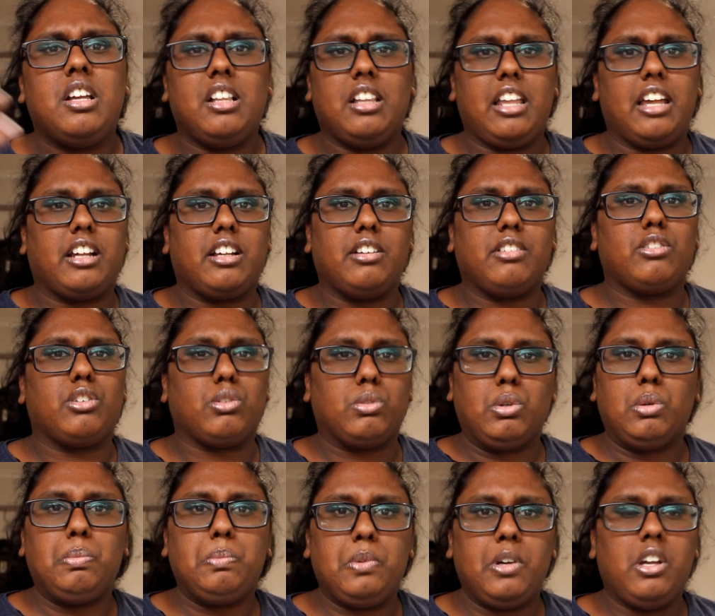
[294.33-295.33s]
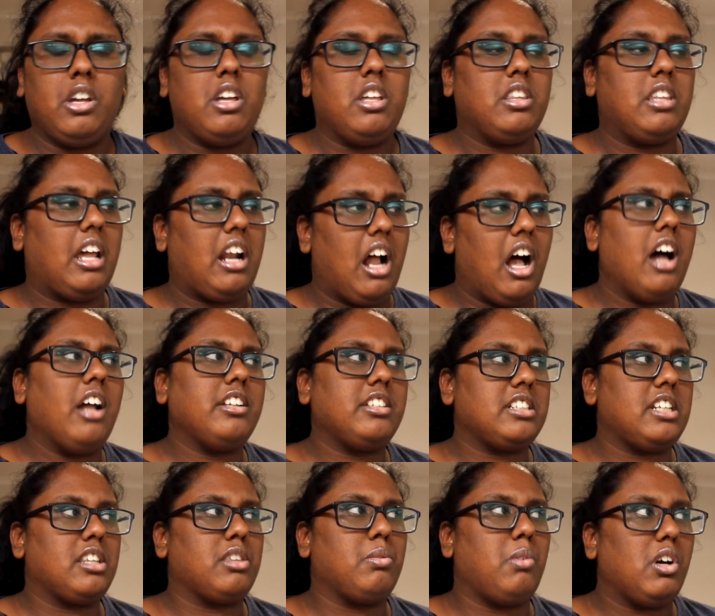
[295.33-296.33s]
like, group that aren't
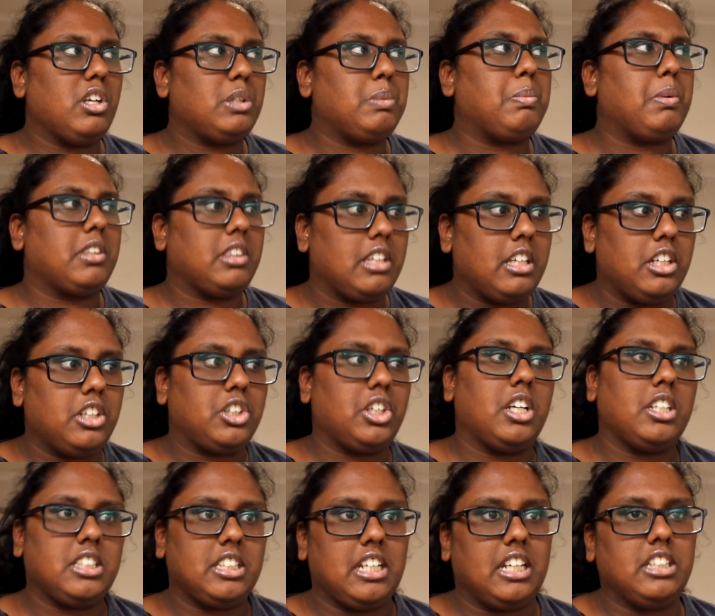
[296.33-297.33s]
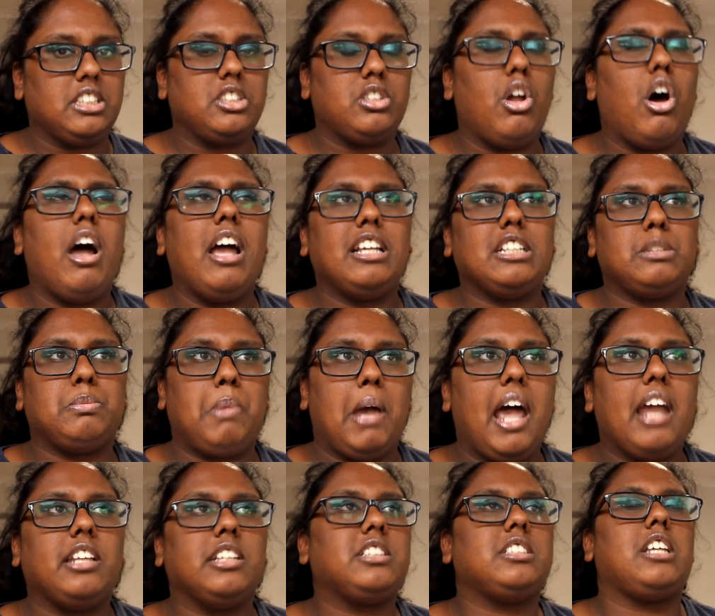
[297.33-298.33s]
Death Watch, but they're just as, not as
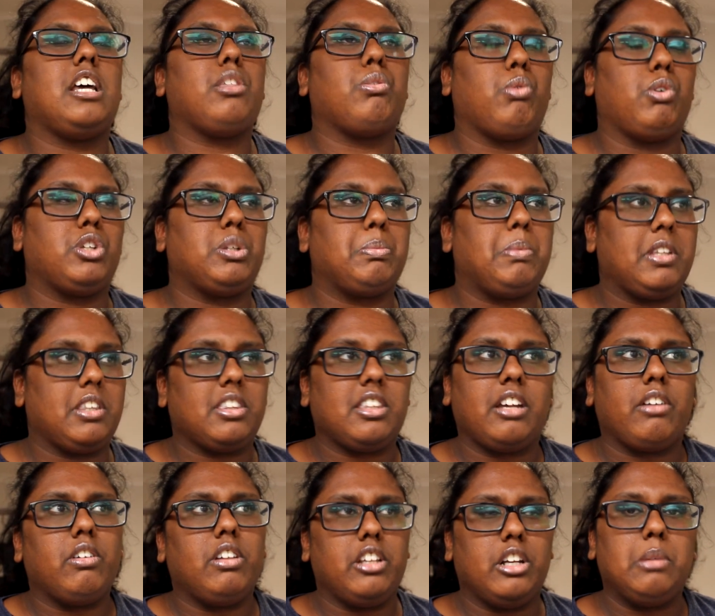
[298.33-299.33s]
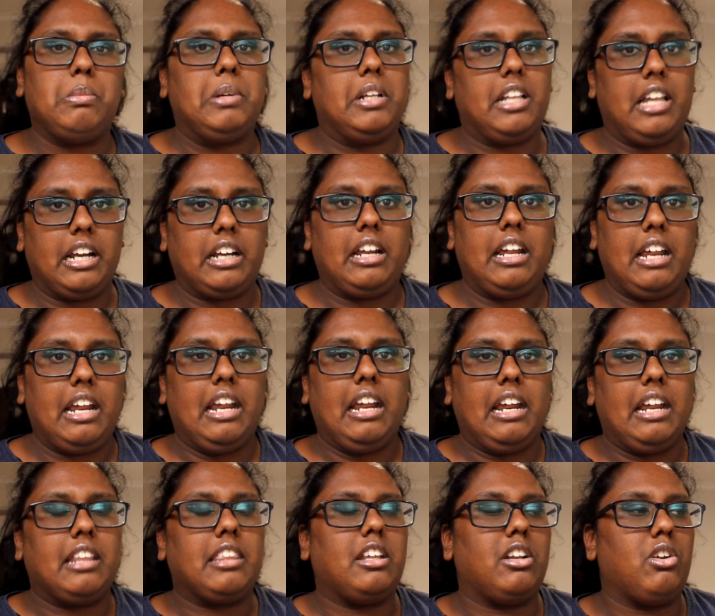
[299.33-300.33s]
bad as Death Watch, but they're a little bit like,
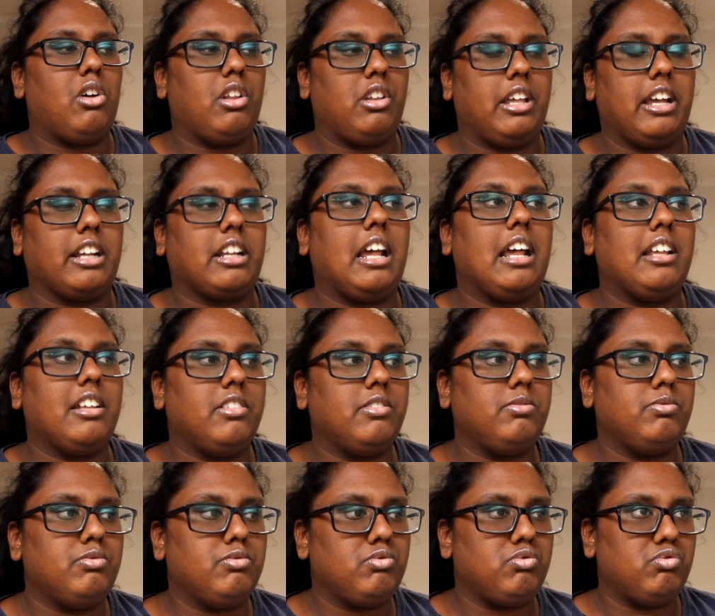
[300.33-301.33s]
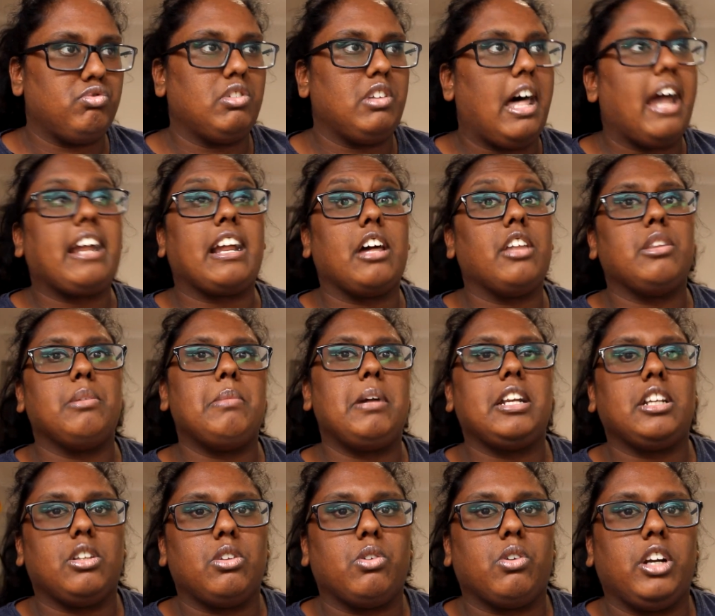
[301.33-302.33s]
eh, they're not like like other
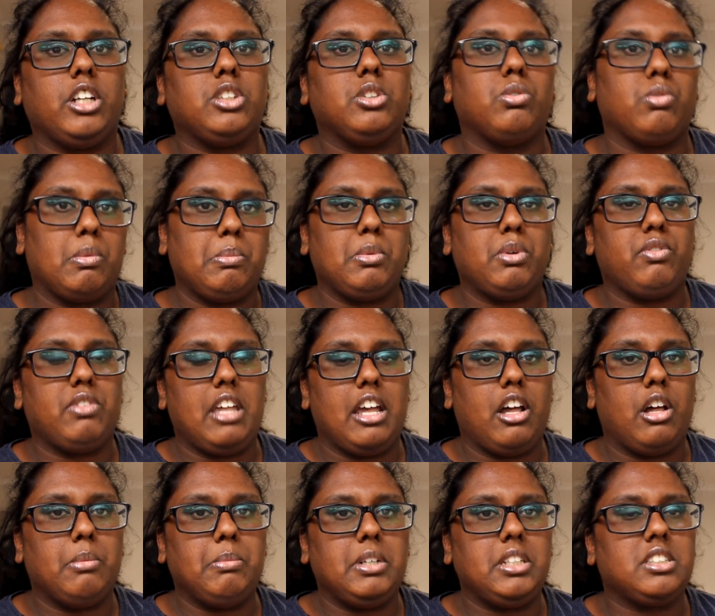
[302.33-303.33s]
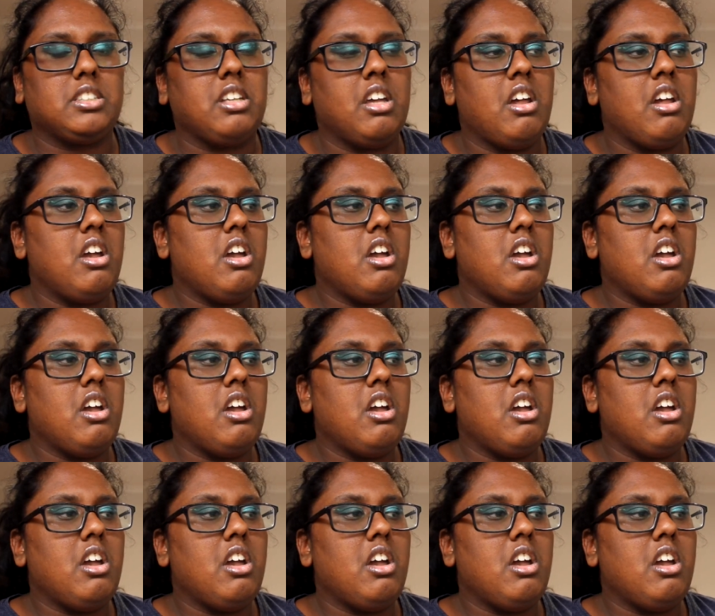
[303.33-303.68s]
Mandalorians who remove their helmets.